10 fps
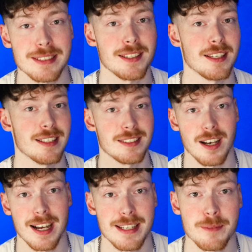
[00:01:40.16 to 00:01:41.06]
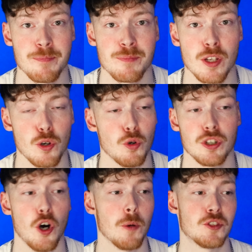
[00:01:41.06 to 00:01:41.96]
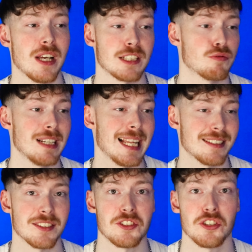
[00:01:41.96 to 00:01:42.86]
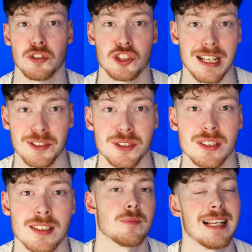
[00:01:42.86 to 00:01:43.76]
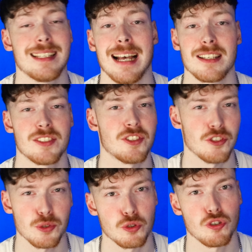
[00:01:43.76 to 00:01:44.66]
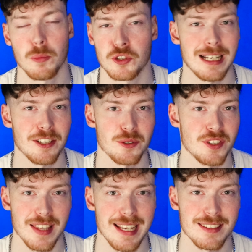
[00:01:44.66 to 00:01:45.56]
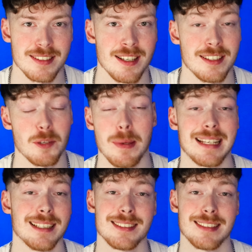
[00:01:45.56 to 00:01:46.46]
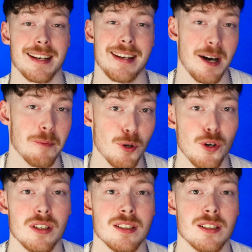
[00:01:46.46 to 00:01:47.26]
into the design or an object related to your channel, and add a subtle drop shadow to this to make it stand out more.